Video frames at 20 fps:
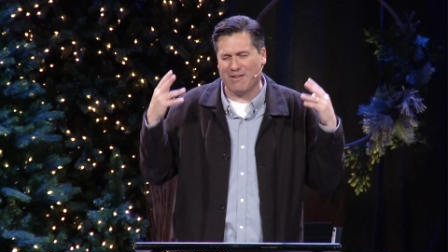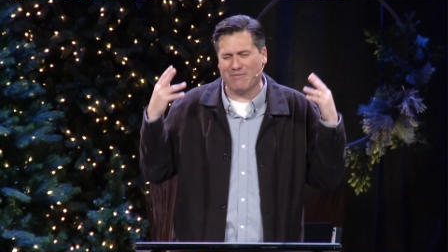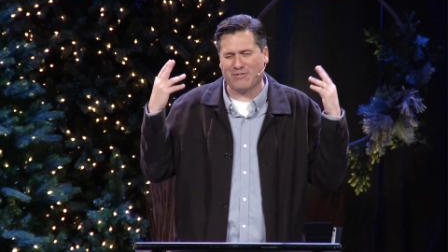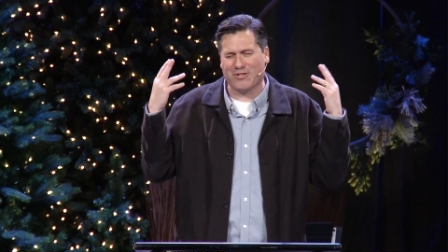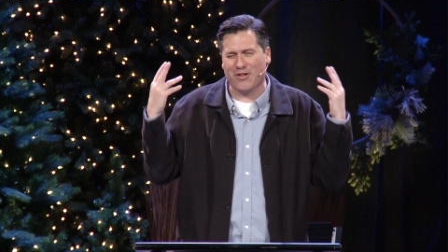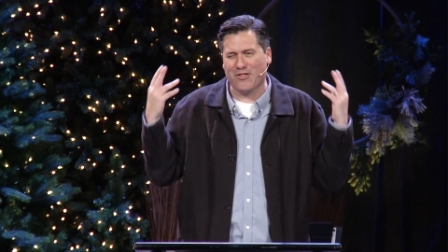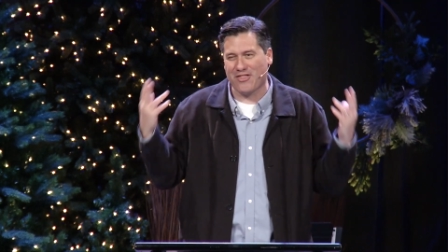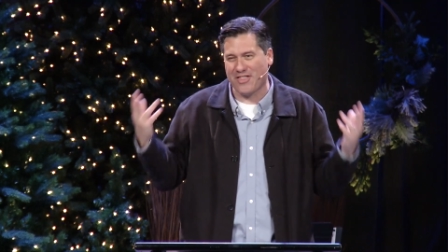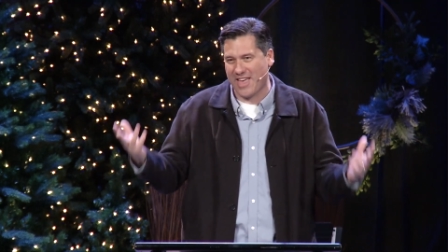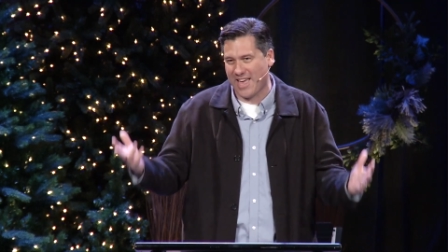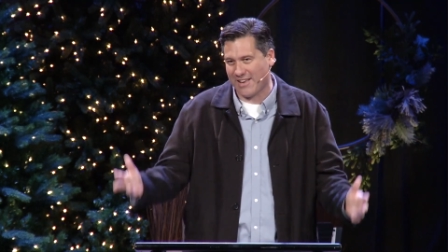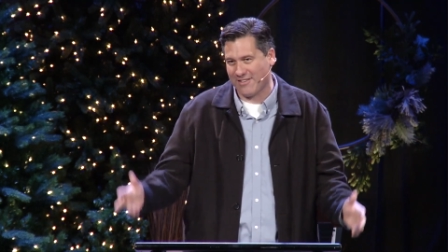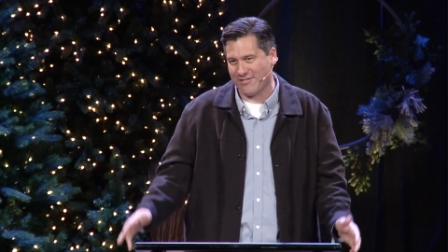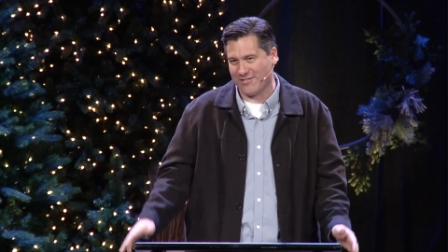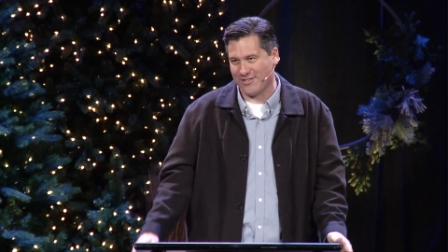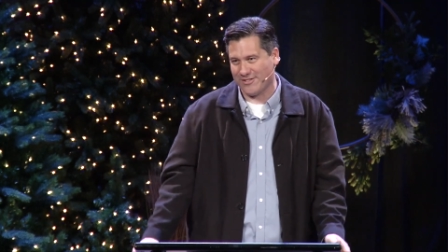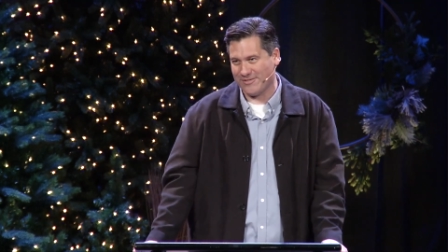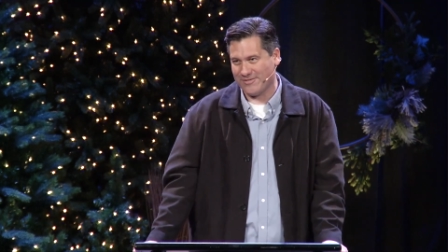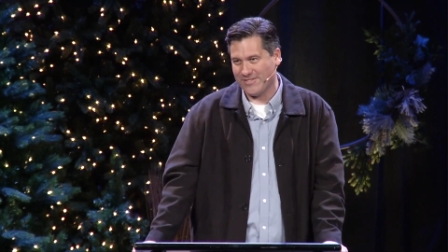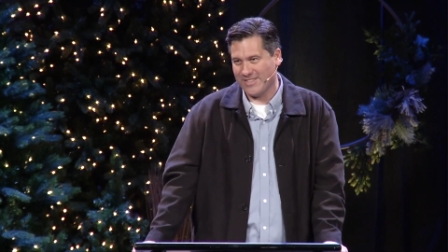I'm so
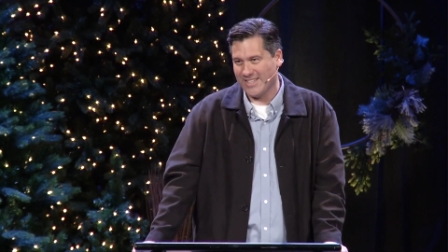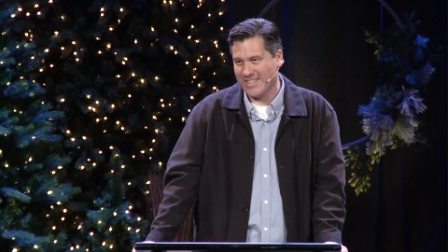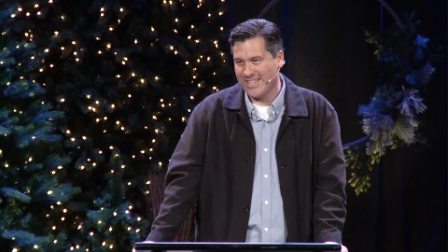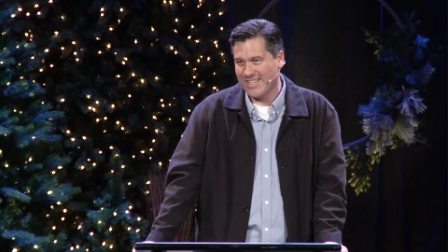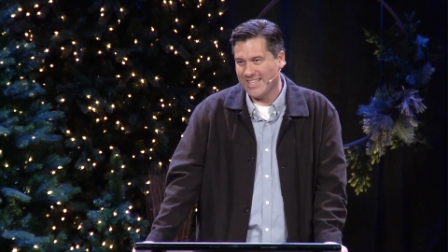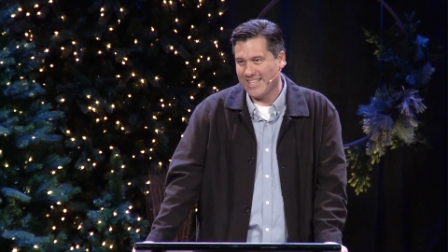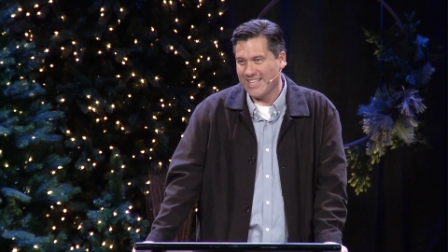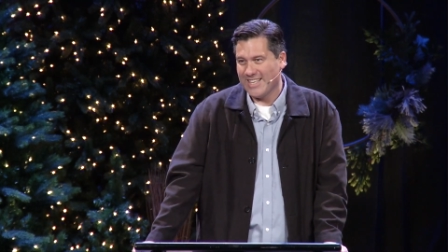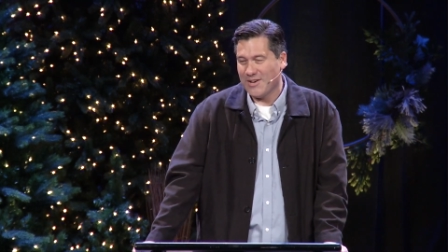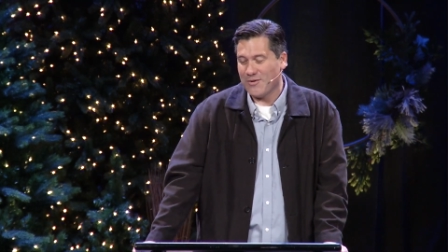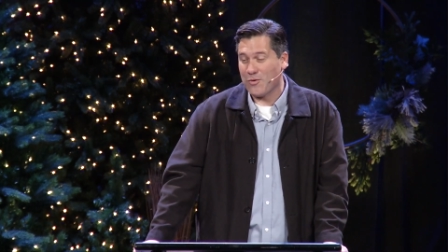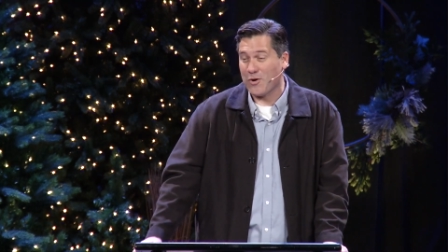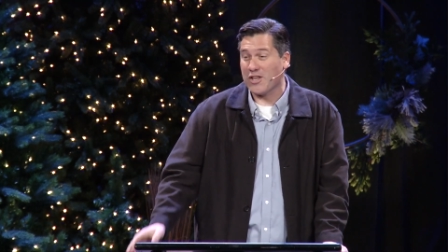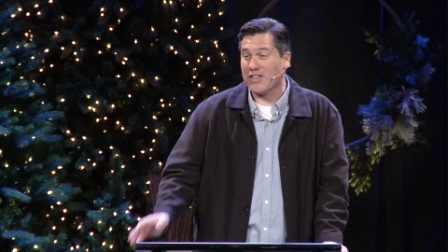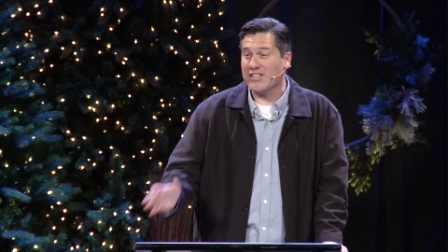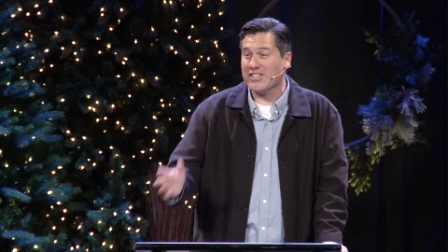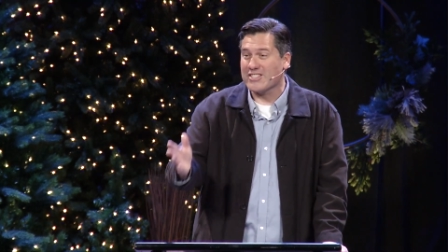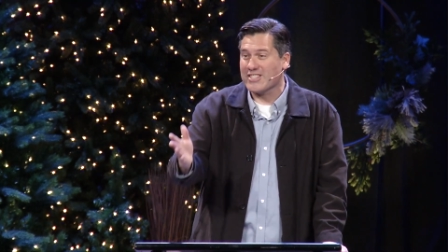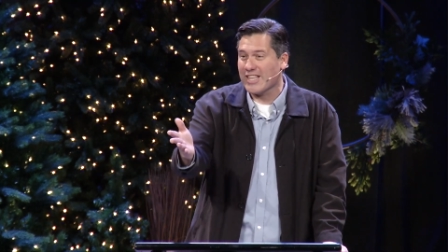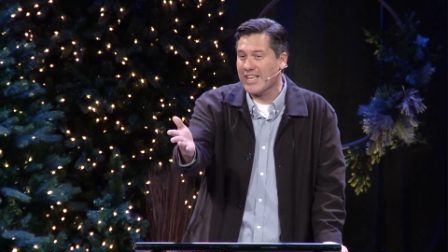thankful." One of
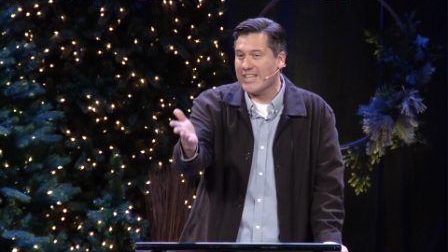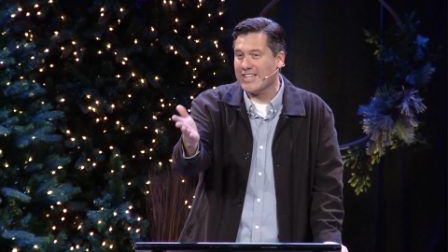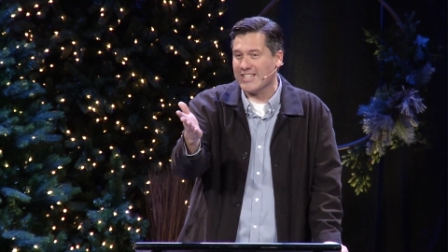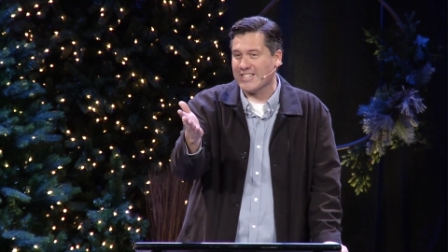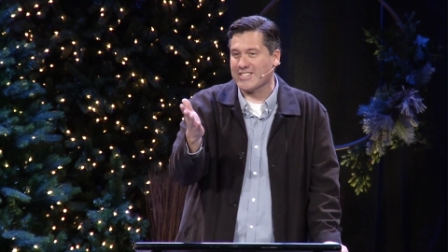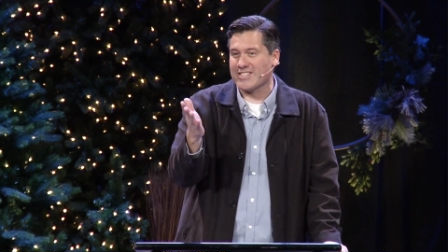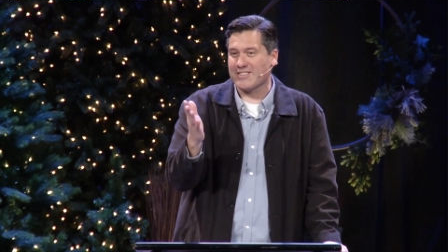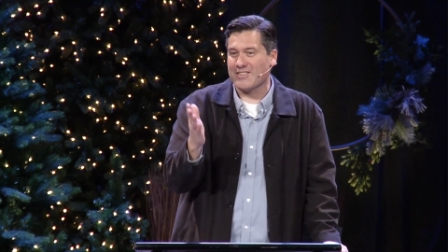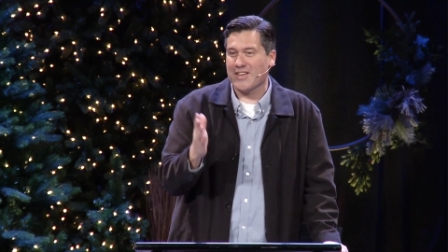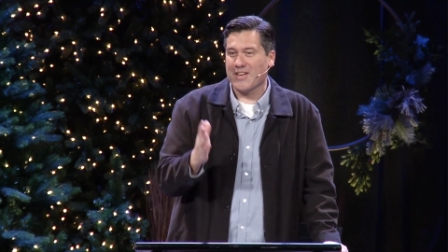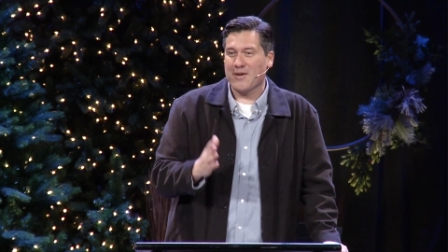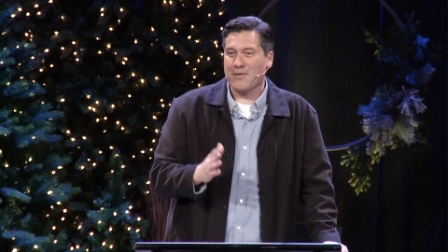these ladies,